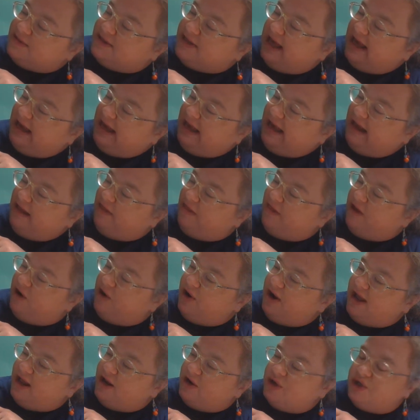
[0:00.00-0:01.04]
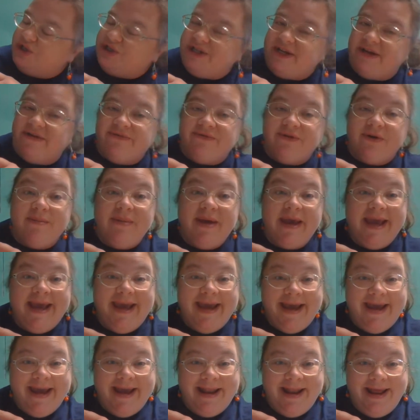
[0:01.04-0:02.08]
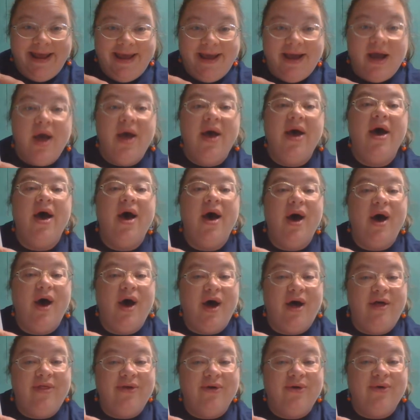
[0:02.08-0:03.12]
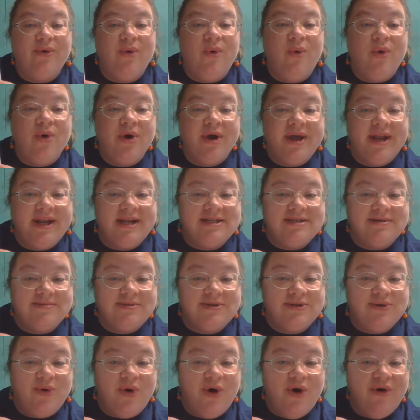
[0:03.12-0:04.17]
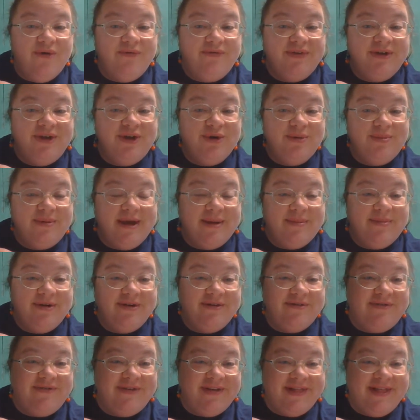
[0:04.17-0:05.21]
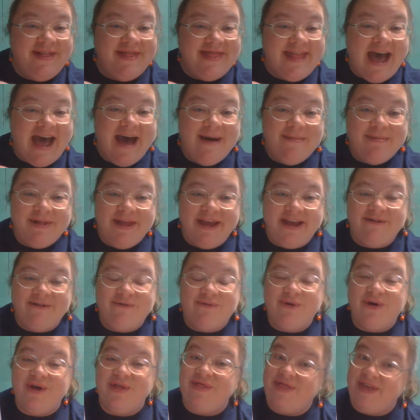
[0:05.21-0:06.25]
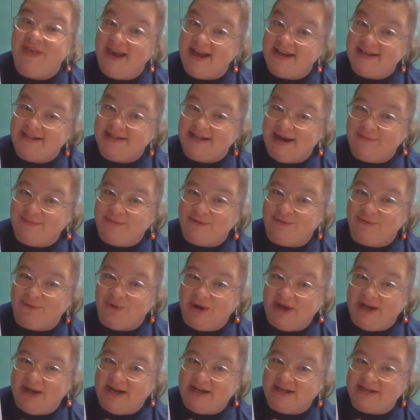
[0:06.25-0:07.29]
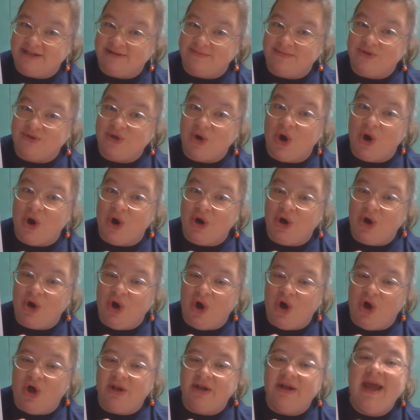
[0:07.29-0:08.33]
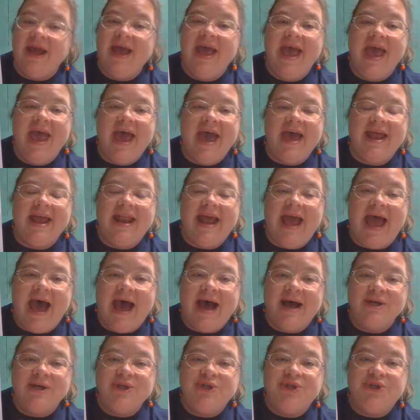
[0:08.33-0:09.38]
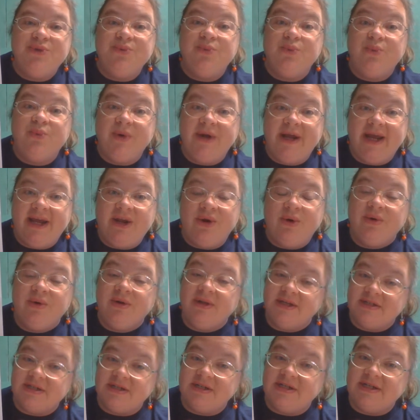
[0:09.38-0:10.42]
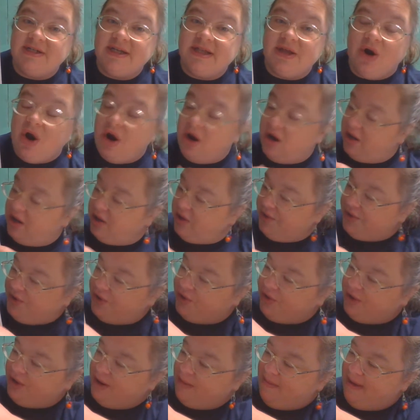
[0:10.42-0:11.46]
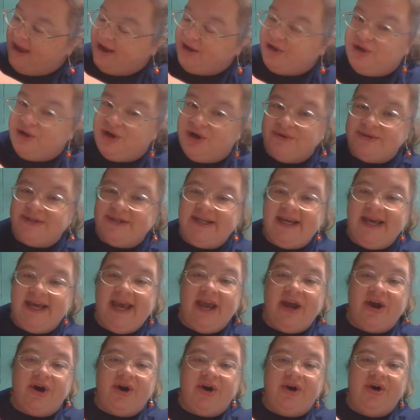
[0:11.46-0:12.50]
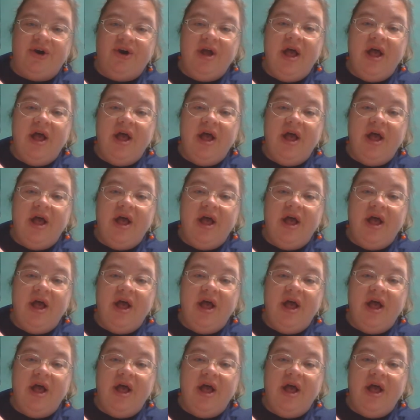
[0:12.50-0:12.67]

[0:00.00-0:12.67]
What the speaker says: that get their energy from eating other organisms. So hopefully you'll be able to fill in that blank of what these types of organisms are called. And as you read or listen to the article, you're going to make notes here